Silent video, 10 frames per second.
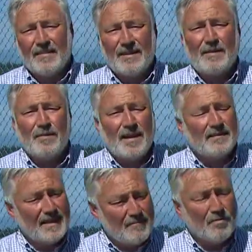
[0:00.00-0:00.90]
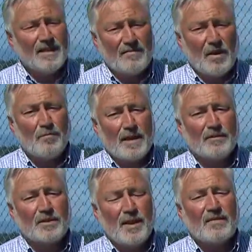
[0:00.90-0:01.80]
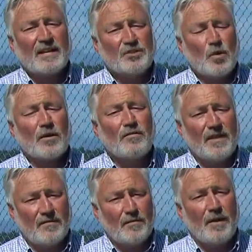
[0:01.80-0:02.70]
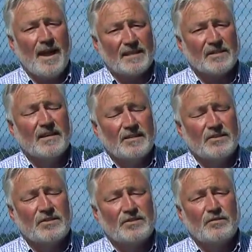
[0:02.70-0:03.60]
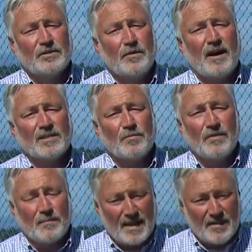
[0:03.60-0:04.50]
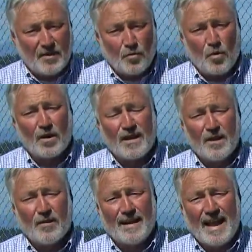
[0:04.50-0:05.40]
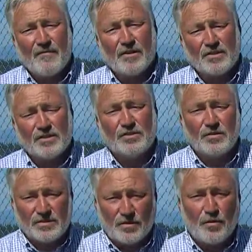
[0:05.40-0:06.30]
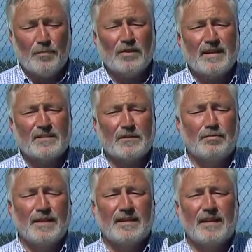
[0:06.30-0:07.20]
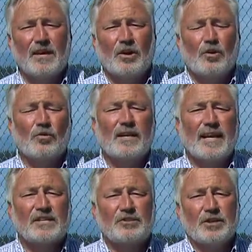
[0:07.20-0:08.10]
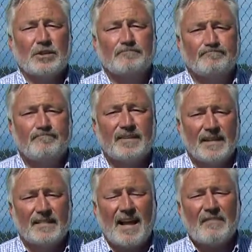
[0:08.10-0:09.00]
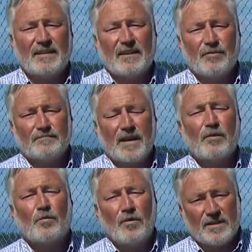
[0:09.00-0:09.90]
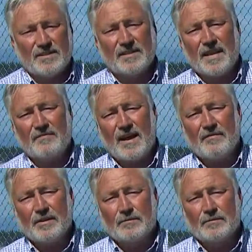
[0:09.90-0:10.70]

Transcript: they, be, they believe they'll be able to make that joke a thing of the past just as soon as possible. They begin their work here in Everett just as soon as their new building is completed early next year. Live in Everett, Eric Wilkinson, King five News.